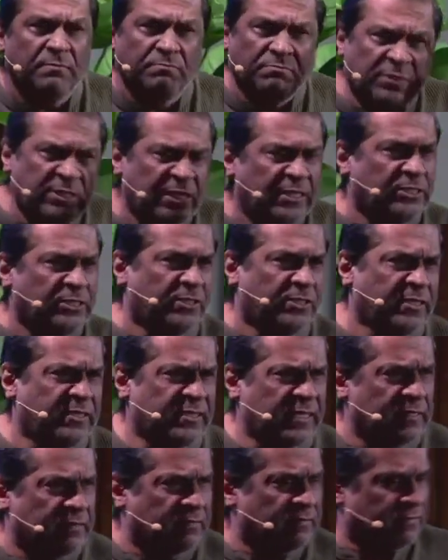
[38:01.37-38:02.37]
church,
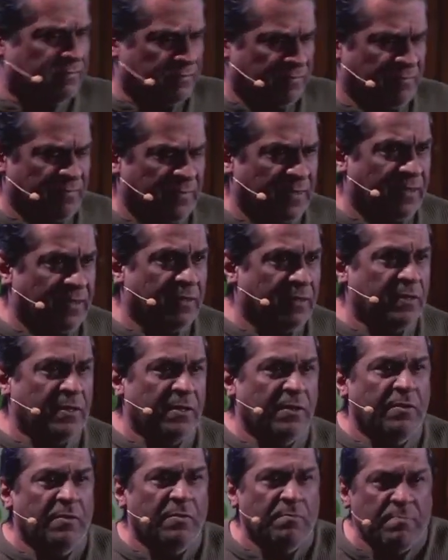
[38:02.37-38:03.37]
listen.
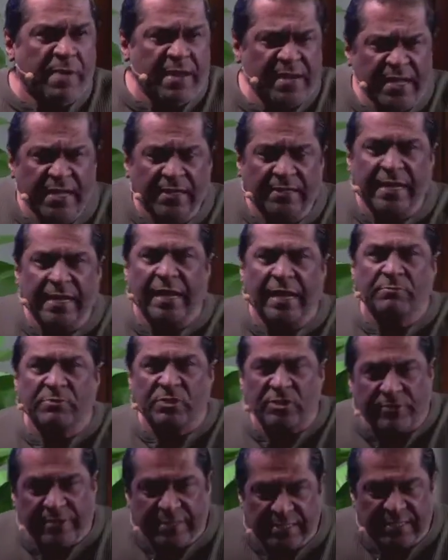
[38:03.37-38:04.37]
Many a times
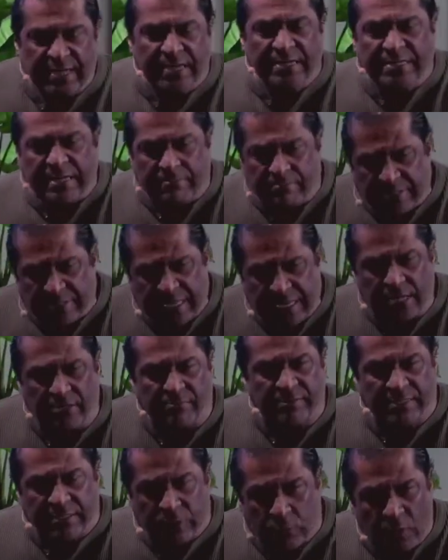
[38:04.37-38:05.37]
Christians
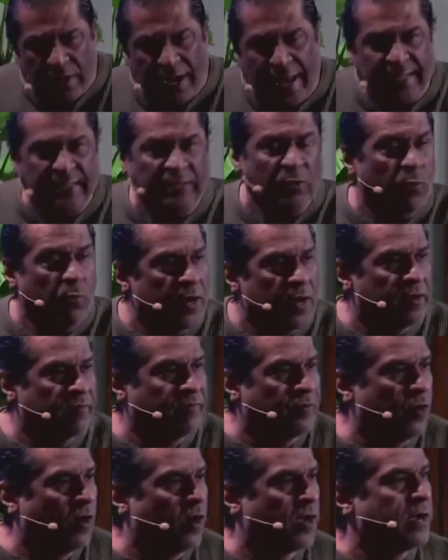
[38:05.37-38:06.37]
themselves don't like the Word of
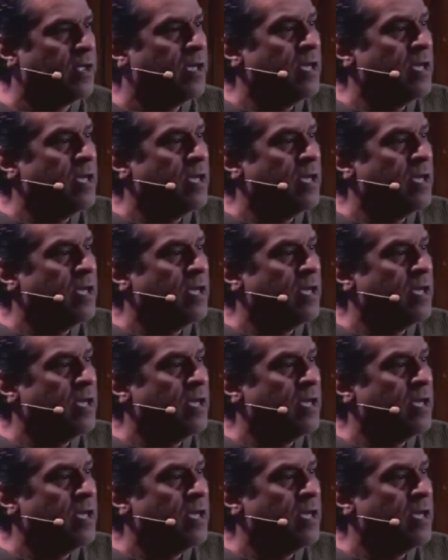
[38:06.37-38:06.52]
God